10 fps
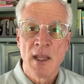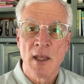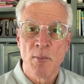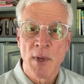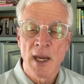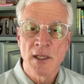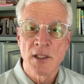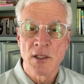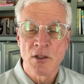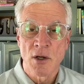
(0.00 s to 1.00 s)
that banks
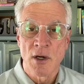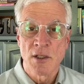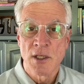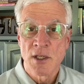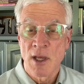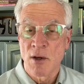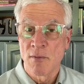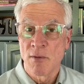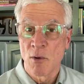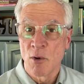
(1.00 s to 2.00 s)
can charge each other
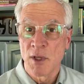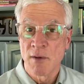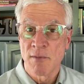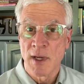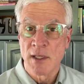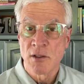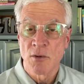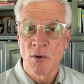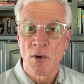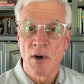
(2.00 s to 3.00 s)
for holding funds
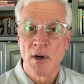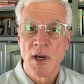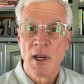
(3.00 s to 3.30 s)
or